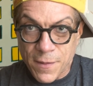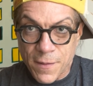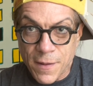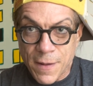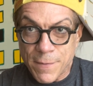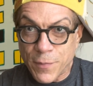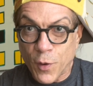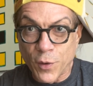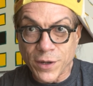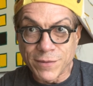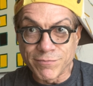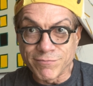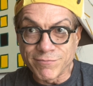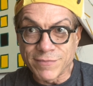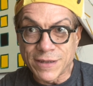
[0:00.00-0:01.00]

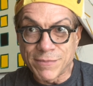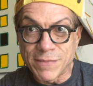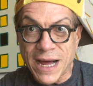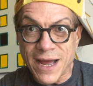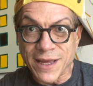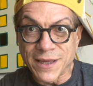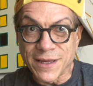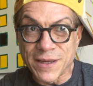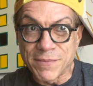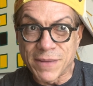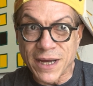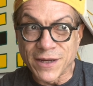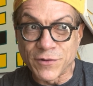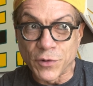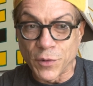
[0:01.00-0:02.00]
important in
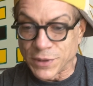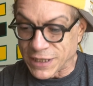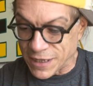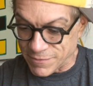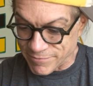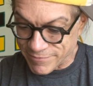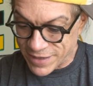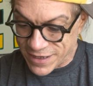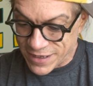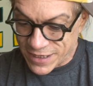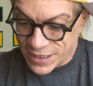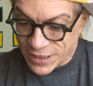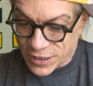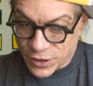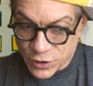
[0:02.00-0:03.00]
my growing up.
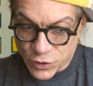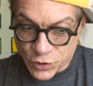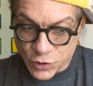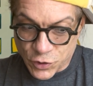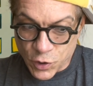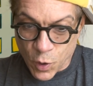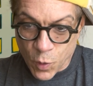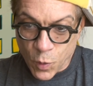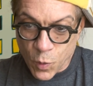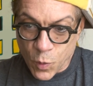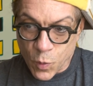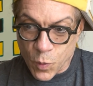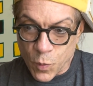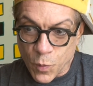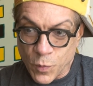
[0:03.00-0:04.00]

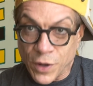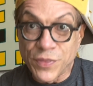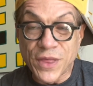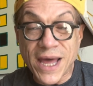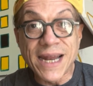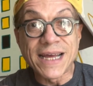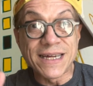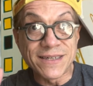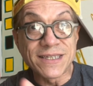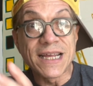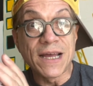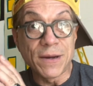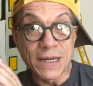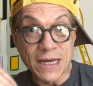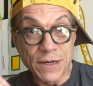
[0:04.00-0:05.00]
So with that, I gotta say,
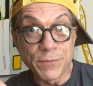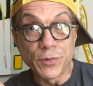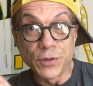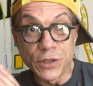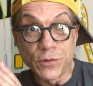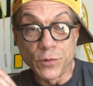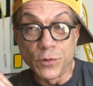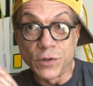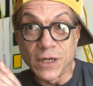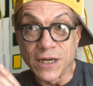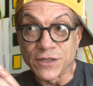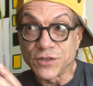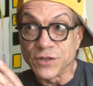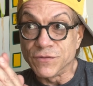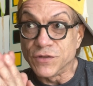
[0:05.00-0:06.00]
I've got a pretty cool
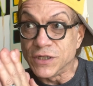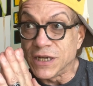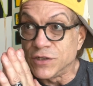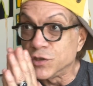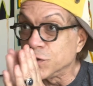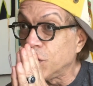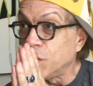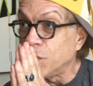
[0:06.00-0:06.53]
collection of G.I. Joe,